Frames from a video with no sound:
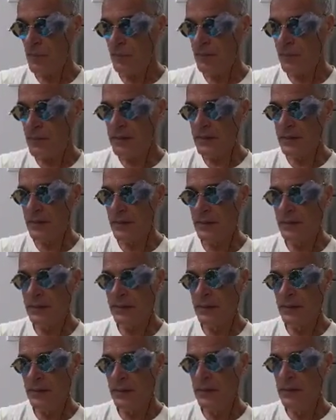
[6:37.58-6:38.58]
But
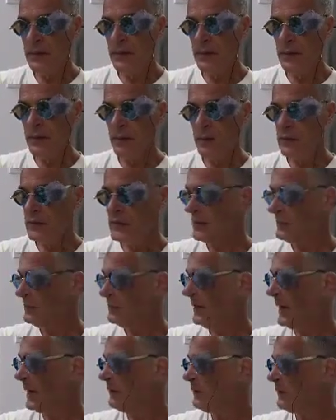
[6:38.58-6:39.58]
wish this
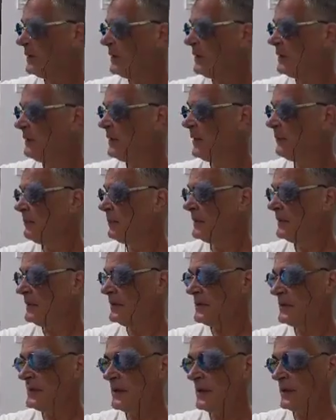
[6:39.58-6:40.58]
back would clear up and
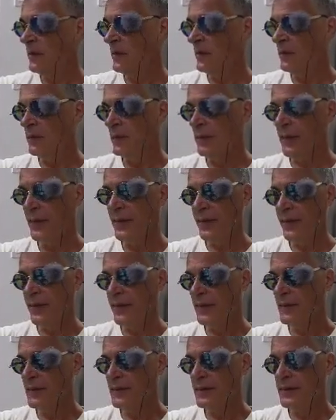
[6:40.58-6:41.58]
just get over with.
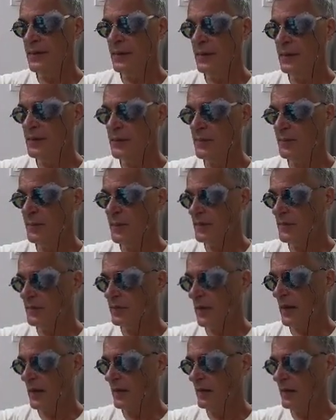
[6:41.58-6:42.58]
It's been
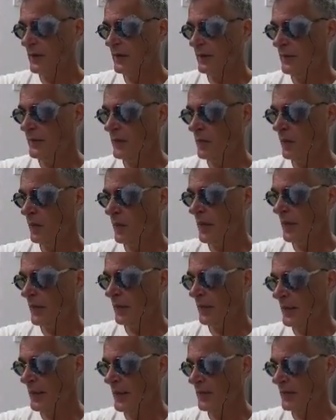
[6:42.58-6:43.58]
dragging on for a
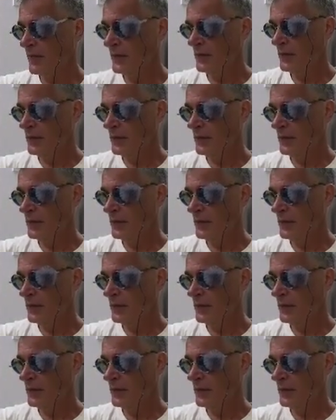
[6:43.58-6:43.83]
while now,